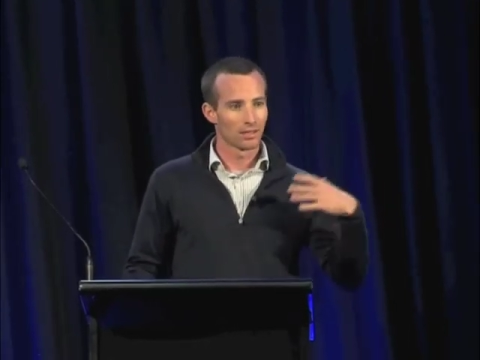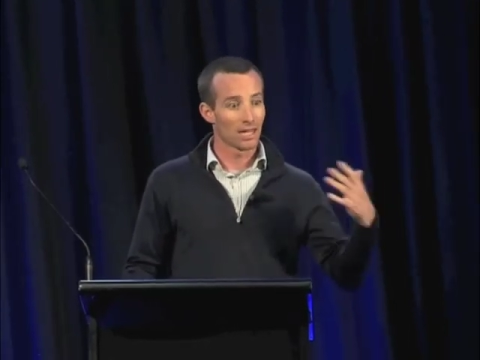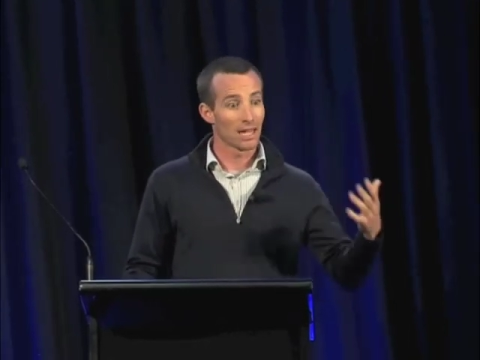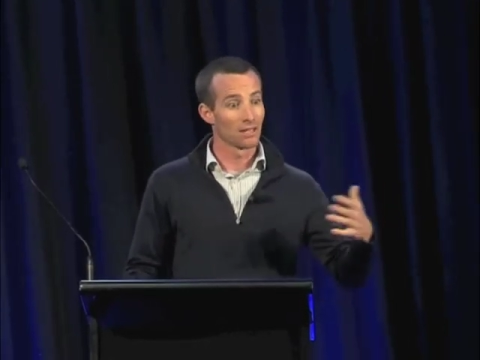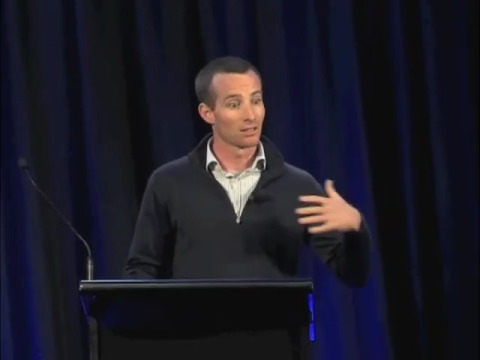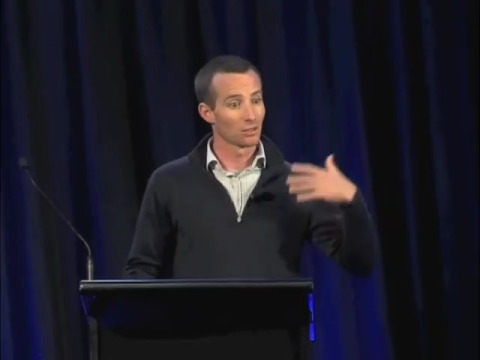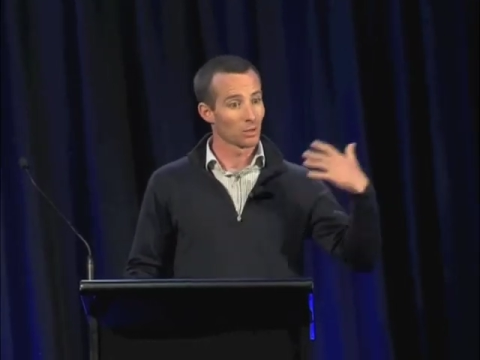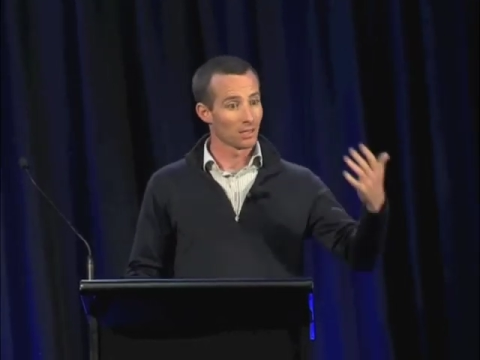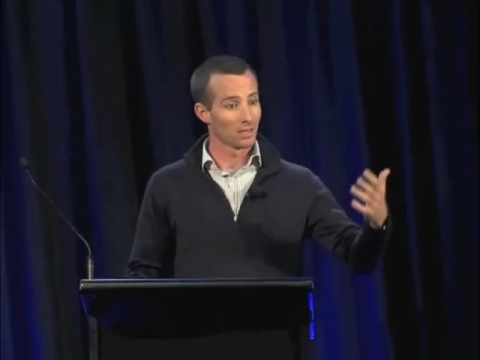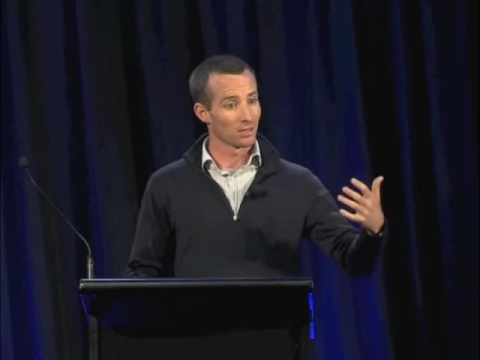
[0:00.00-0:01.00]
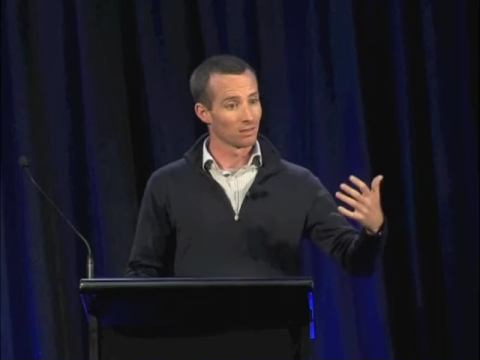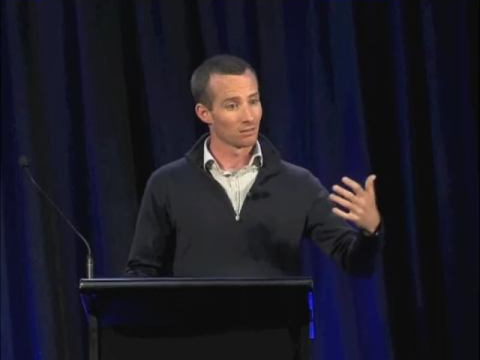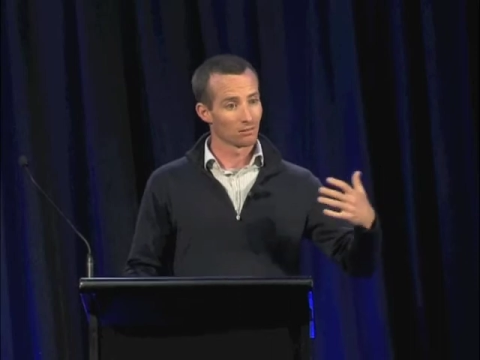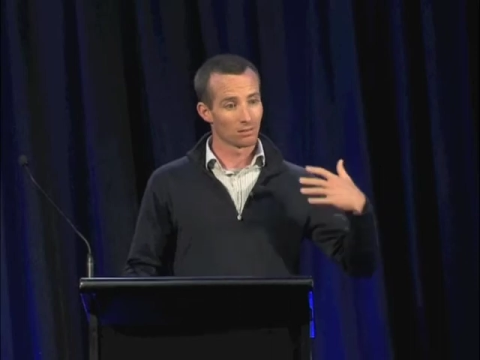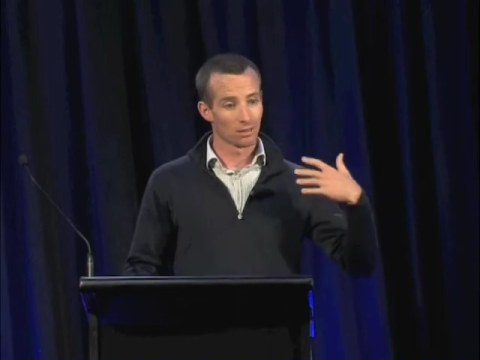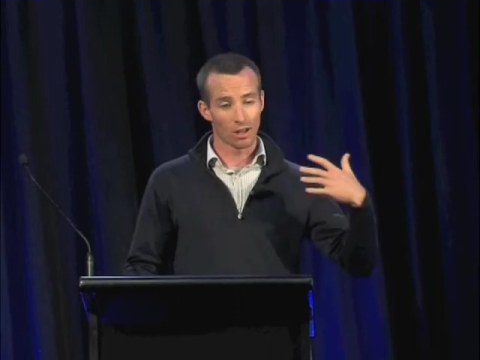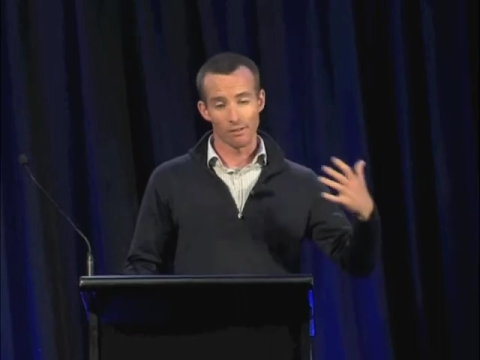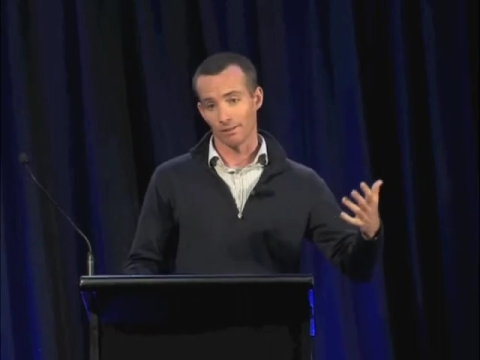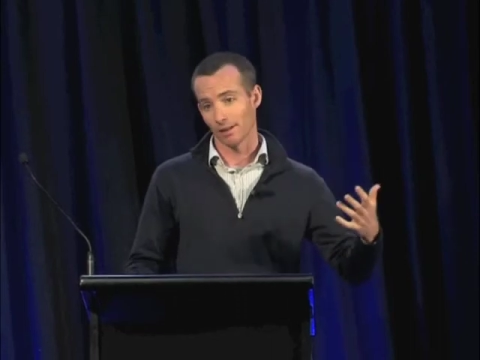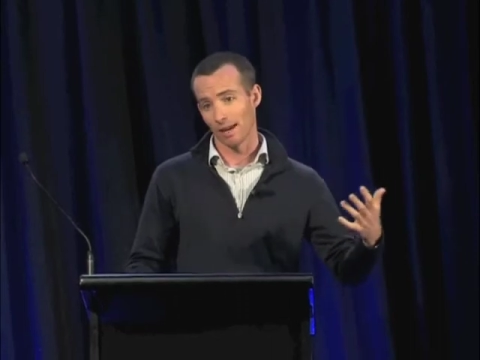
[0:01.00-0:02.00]
10, 20, the
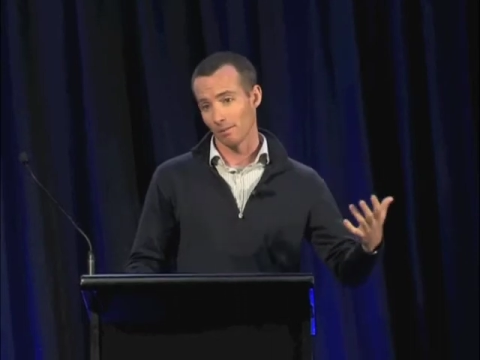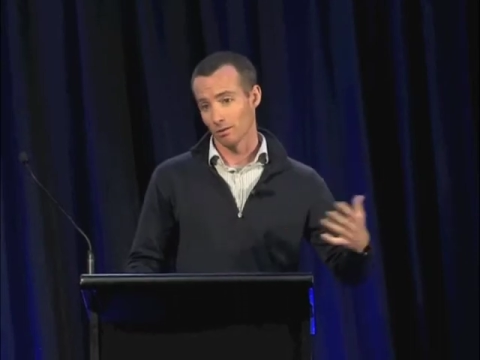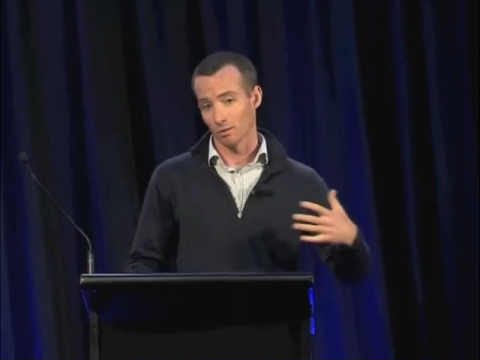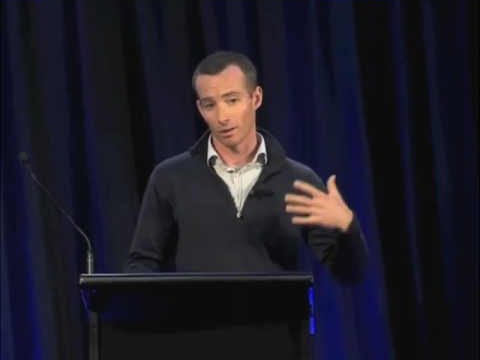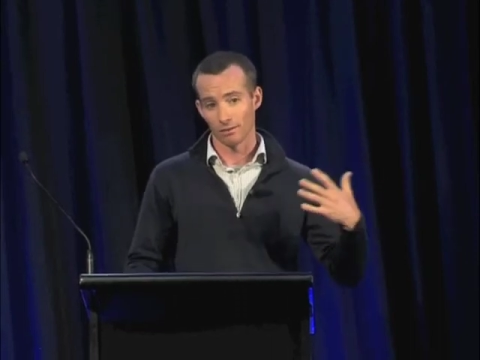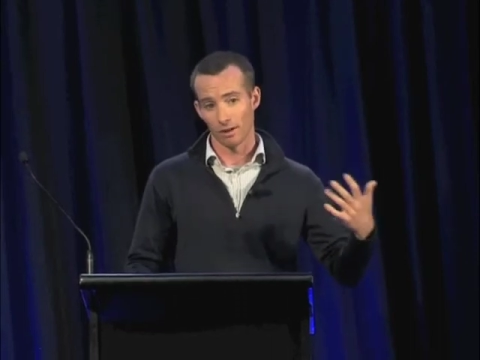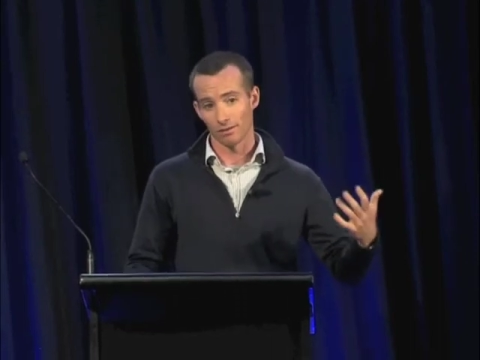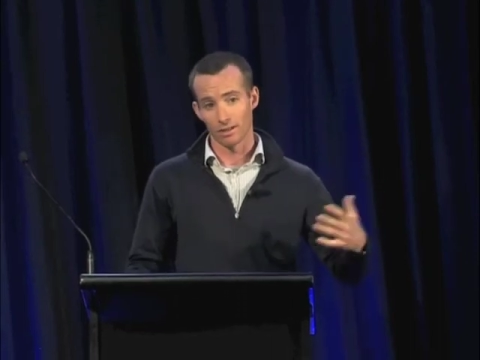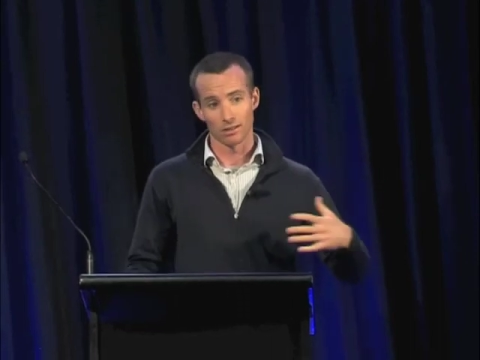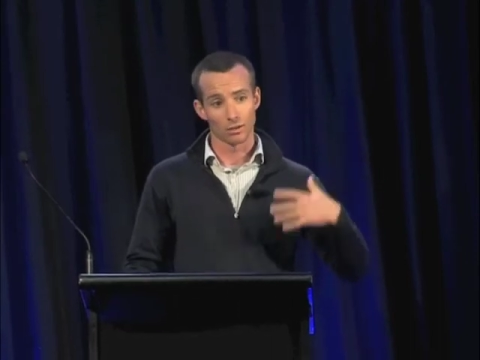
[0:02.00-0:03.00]
life of a cable is 25 years.